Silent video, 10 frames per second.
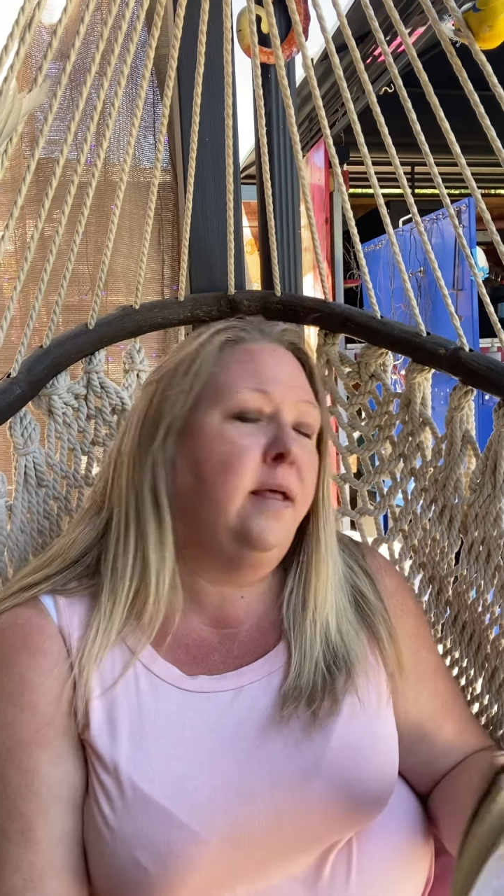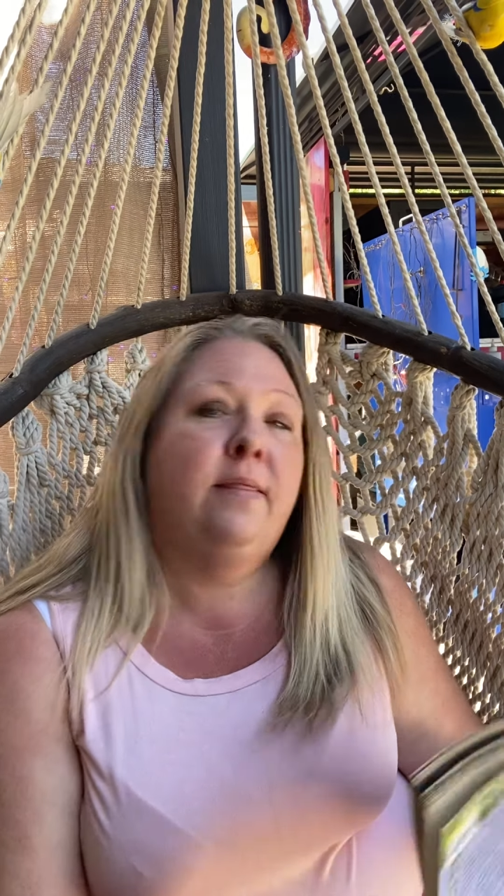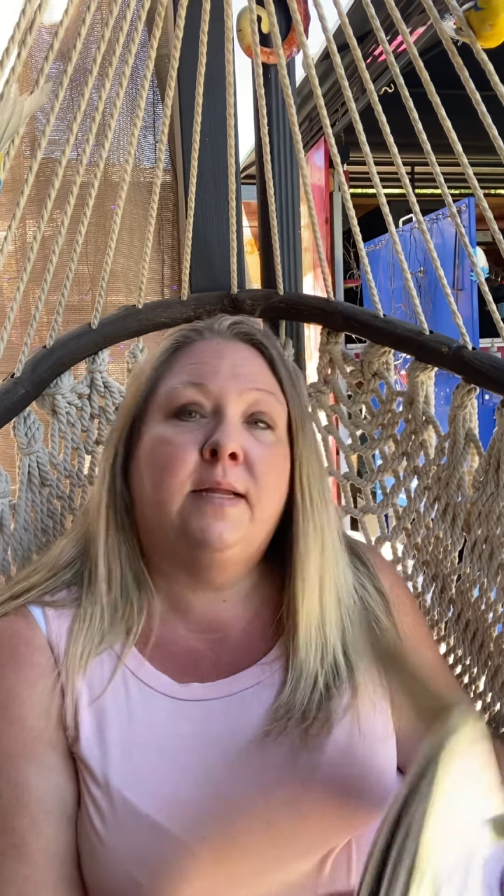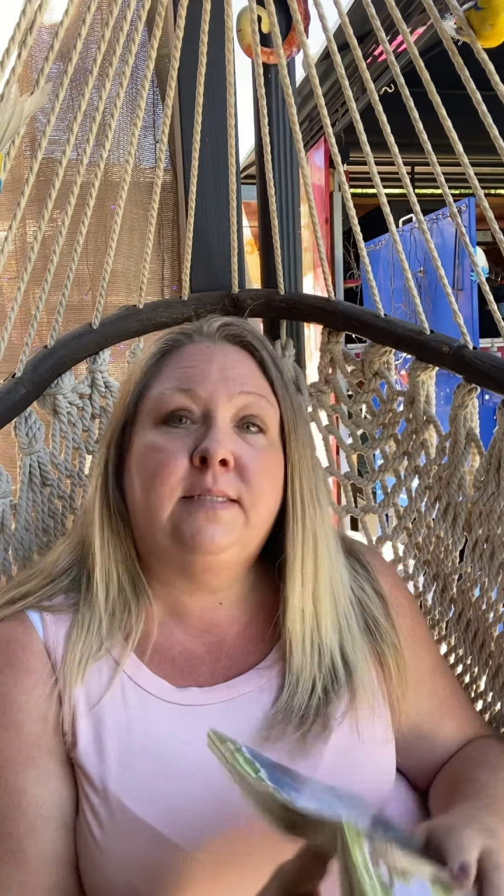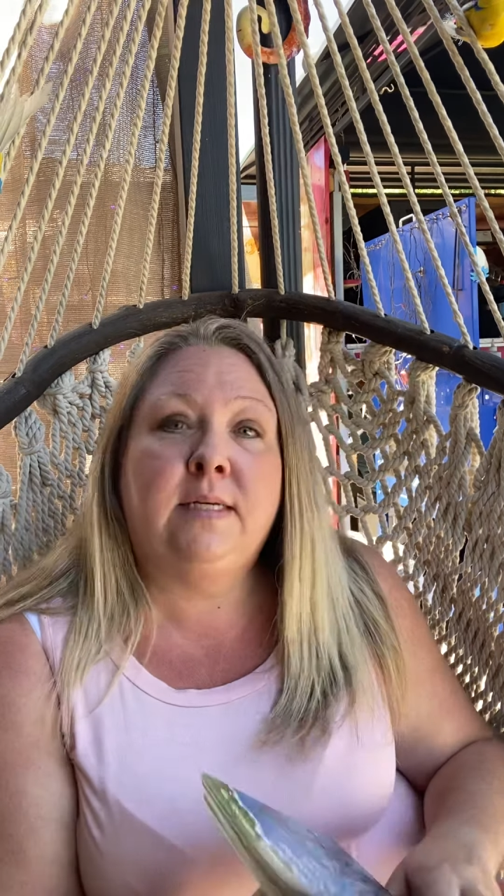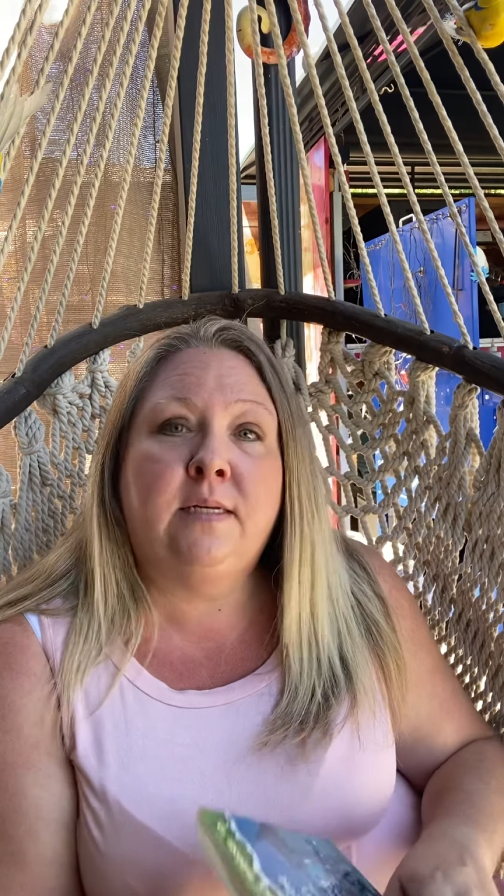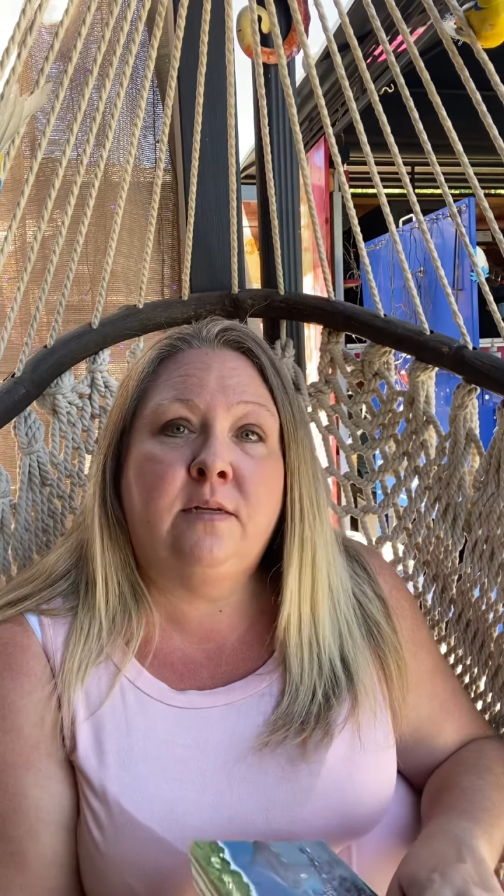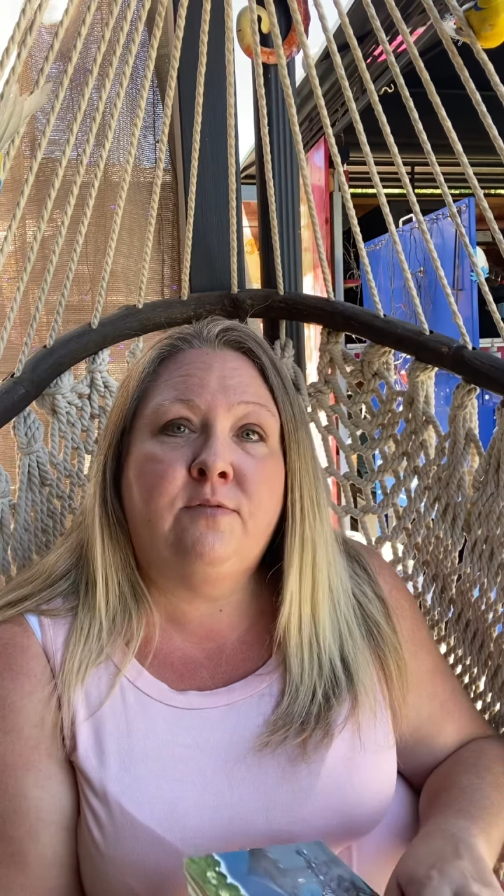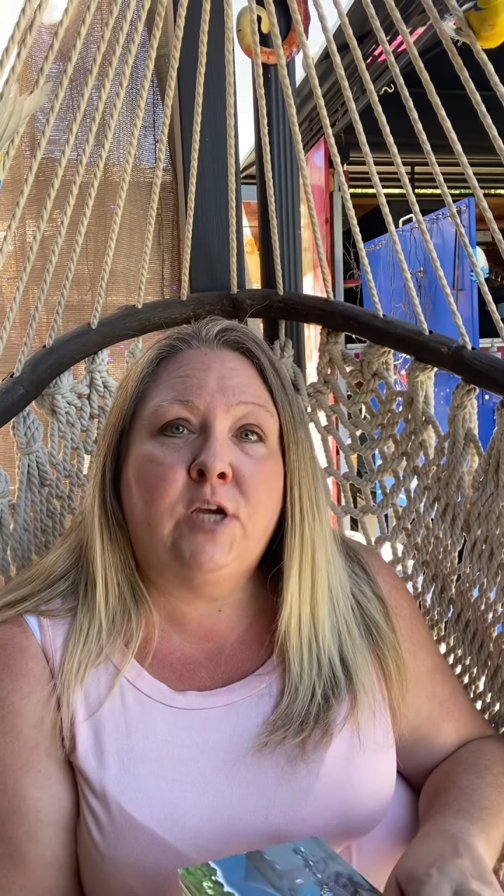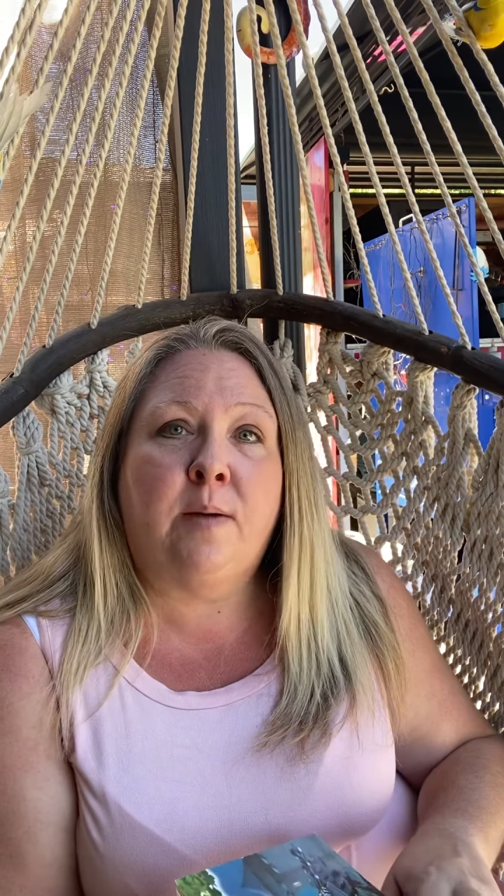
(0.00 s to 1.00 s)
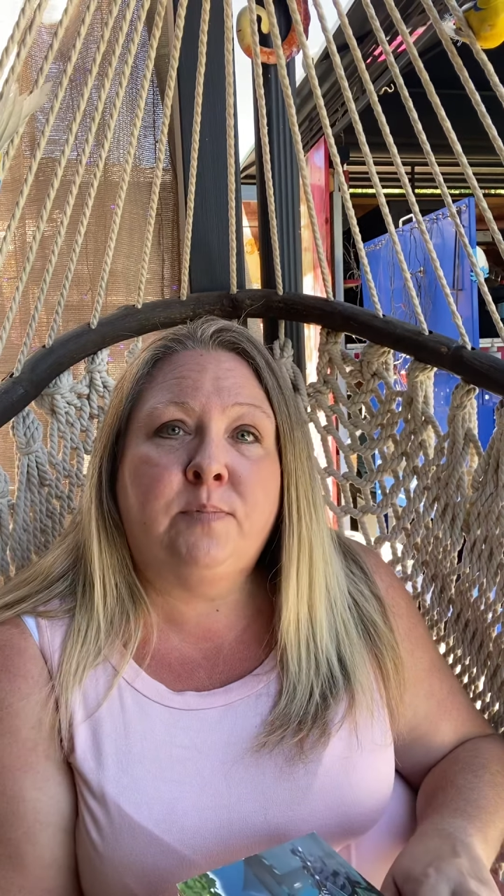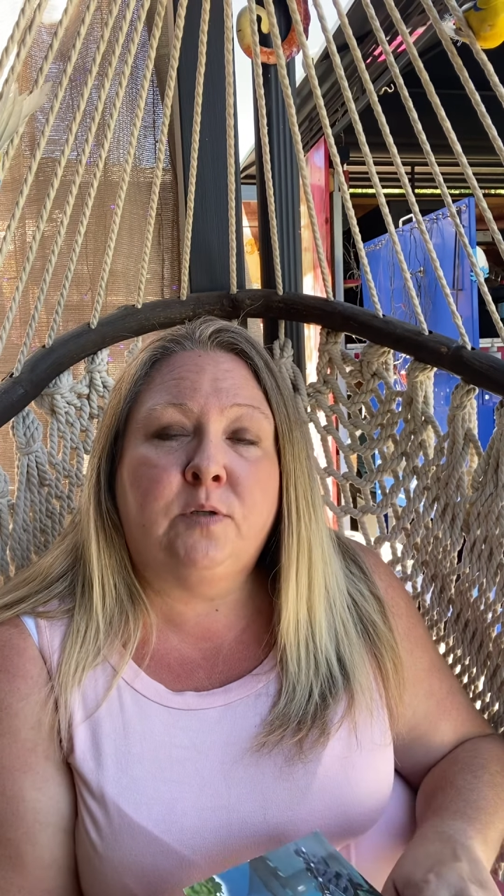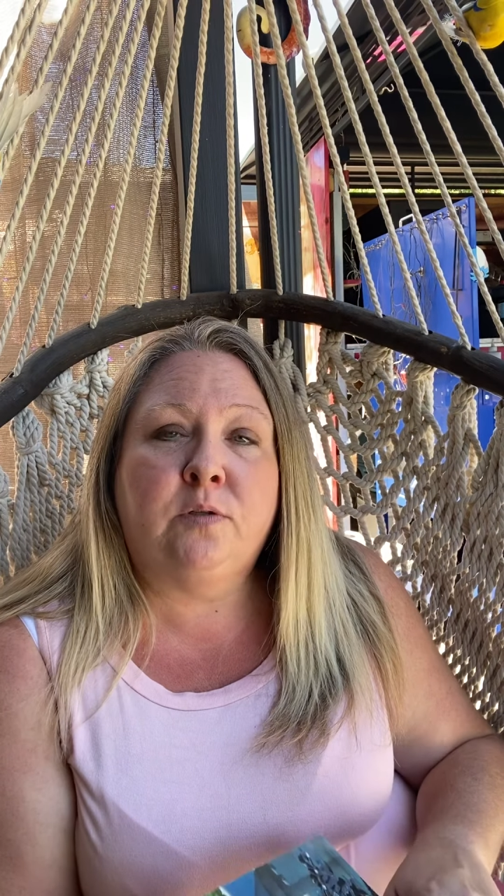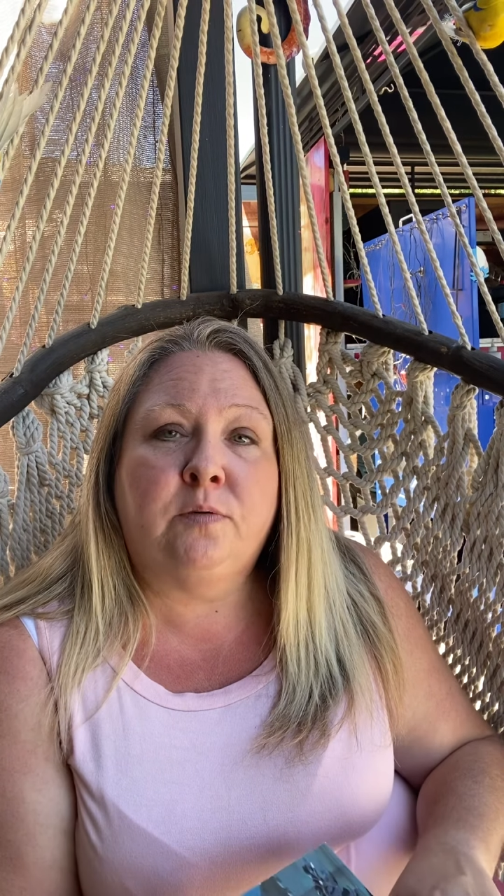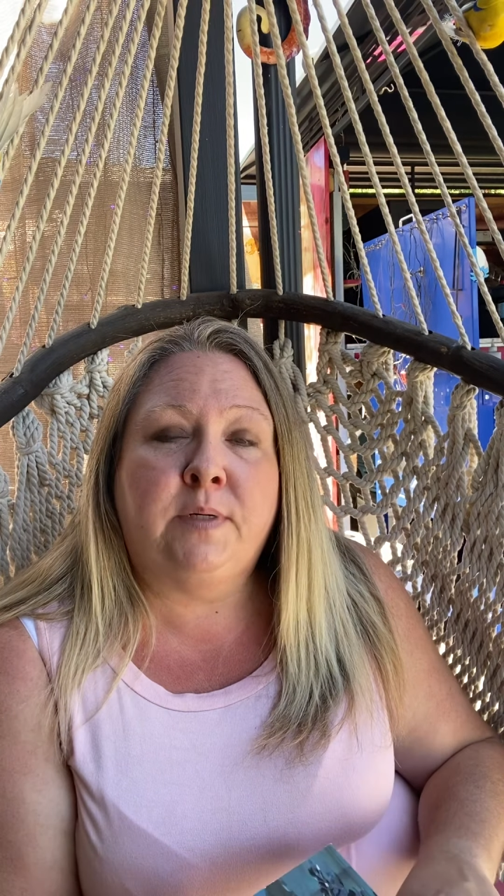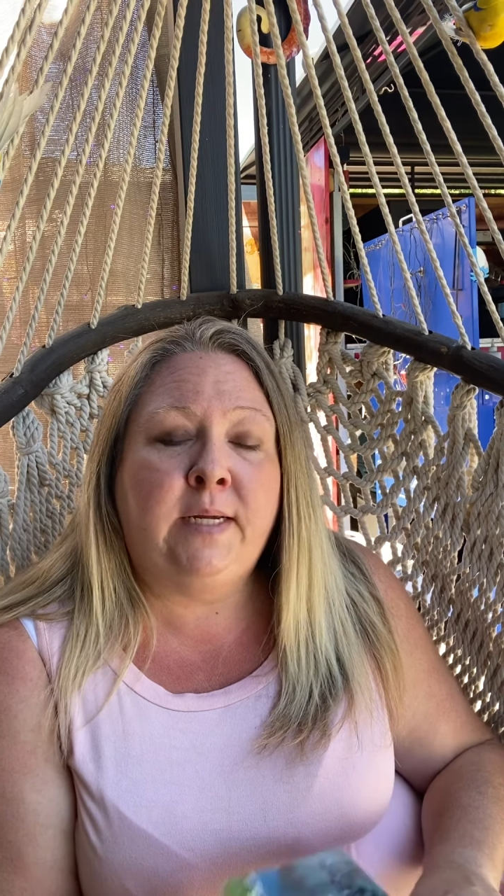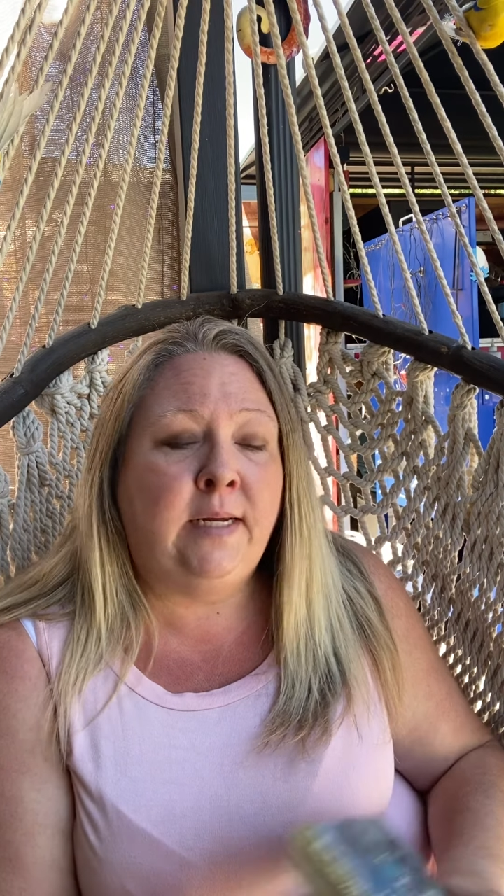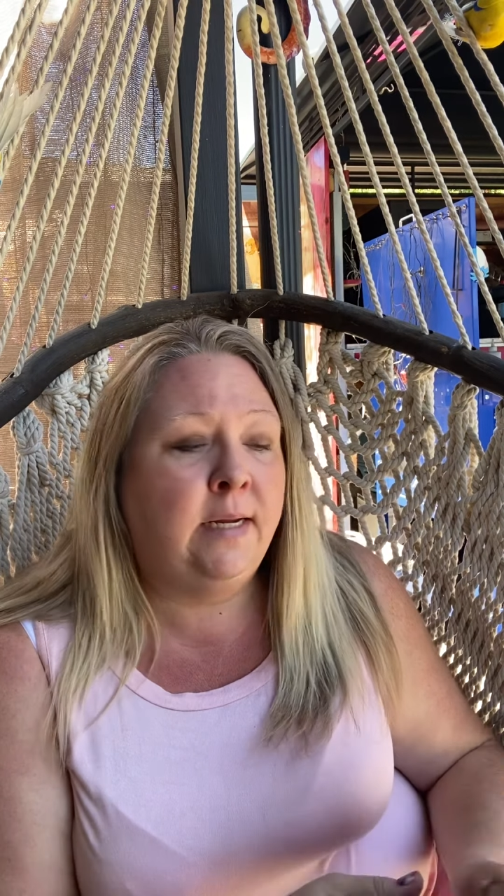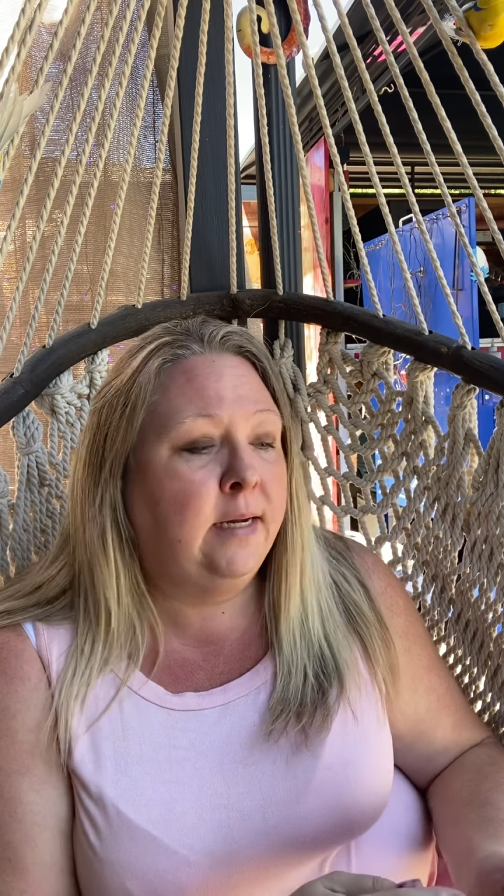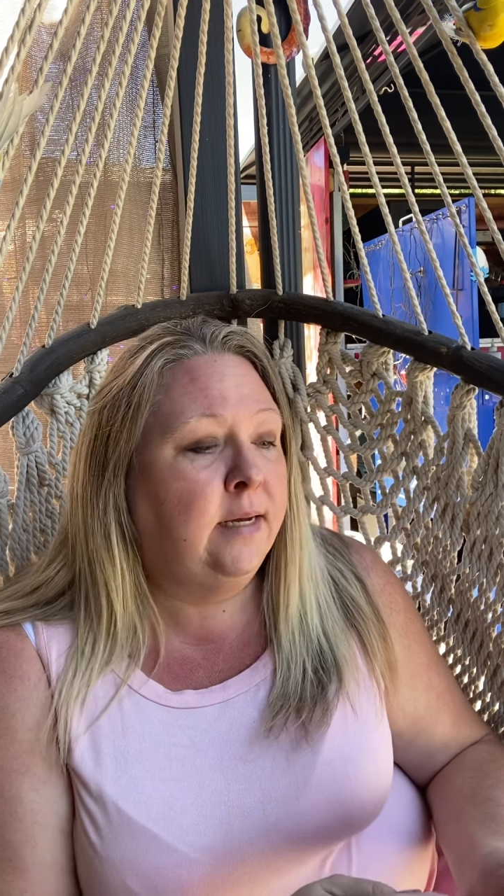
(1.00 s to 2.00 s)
That's the end of chapter 3.